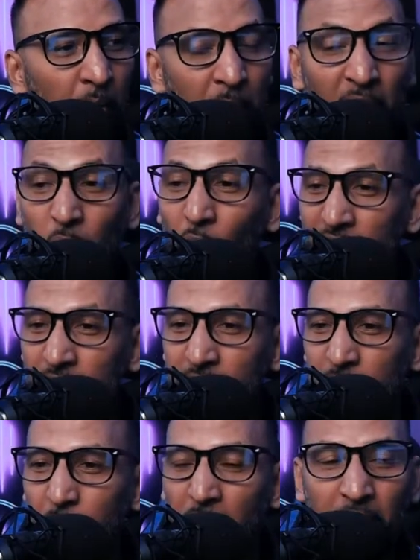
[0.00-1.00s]

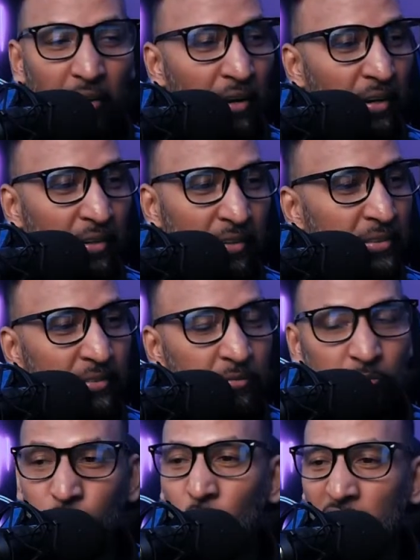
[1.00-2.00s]
Pirot.
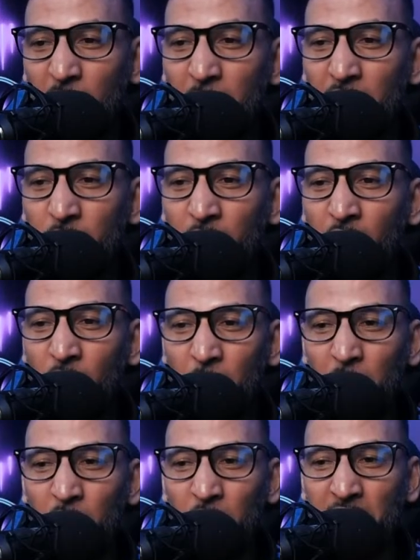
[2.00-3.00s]
Folks, let me know how
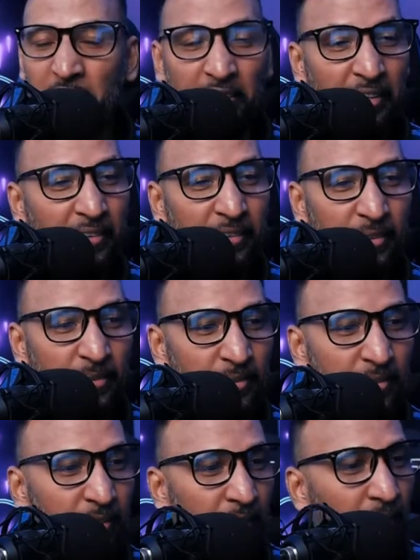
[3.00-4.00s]
to pronounce this thing
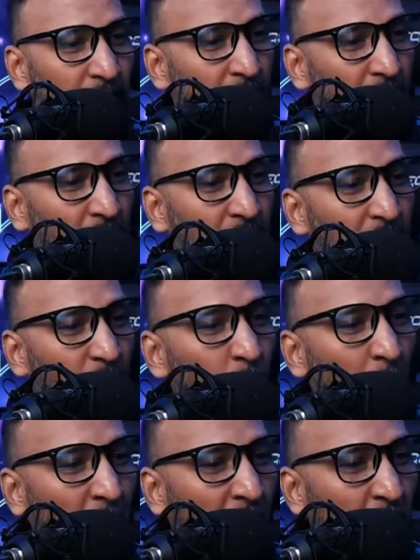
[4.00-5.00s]
because I
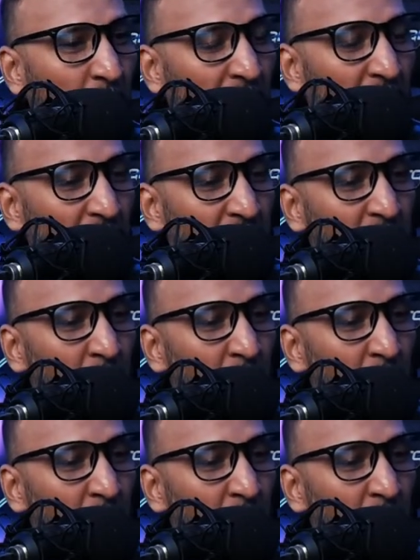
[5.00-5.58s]
hope I'm not doing a